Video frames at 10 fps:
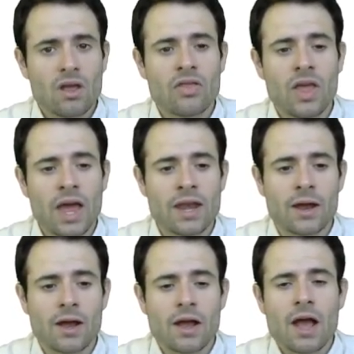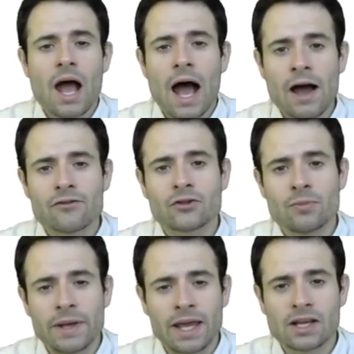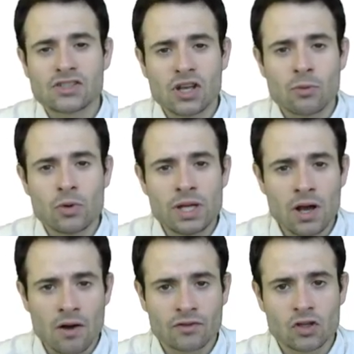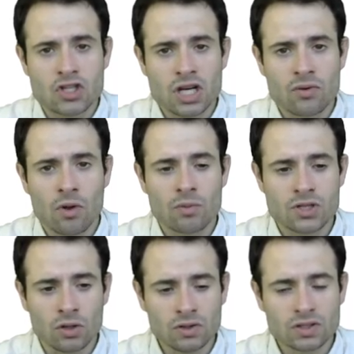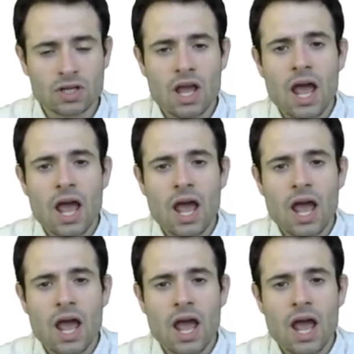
Then, after making a summary of the general result,